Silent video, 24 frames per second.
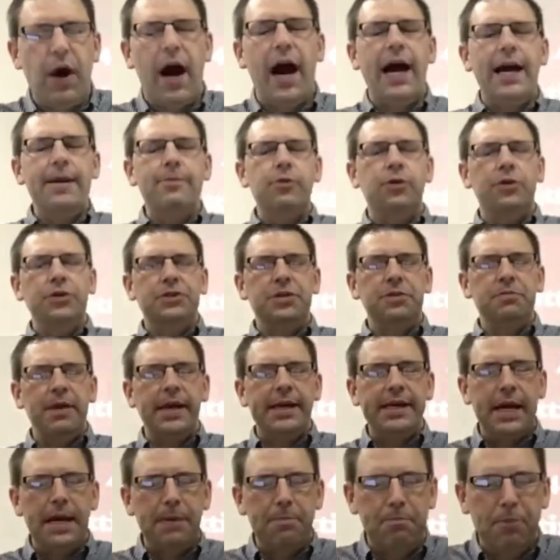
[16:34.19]
I'm going to
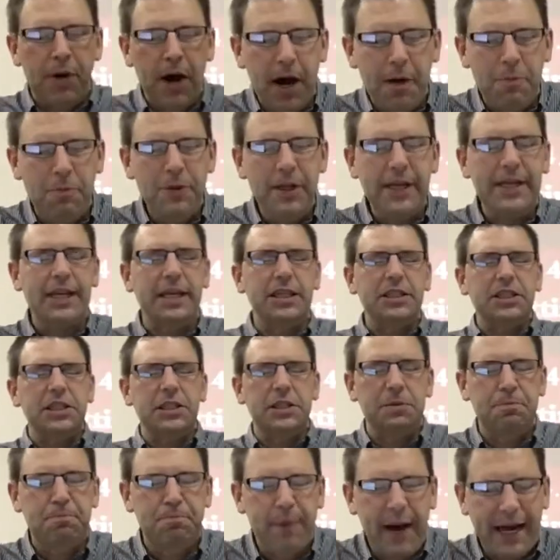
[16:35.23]
make a public
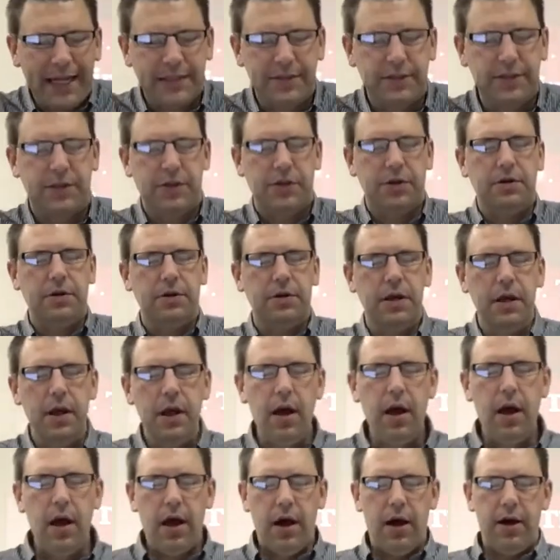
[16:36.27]
spectacle
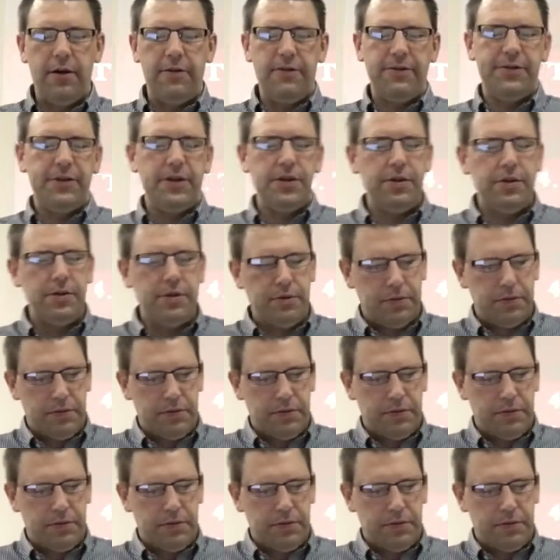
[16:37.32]
of you.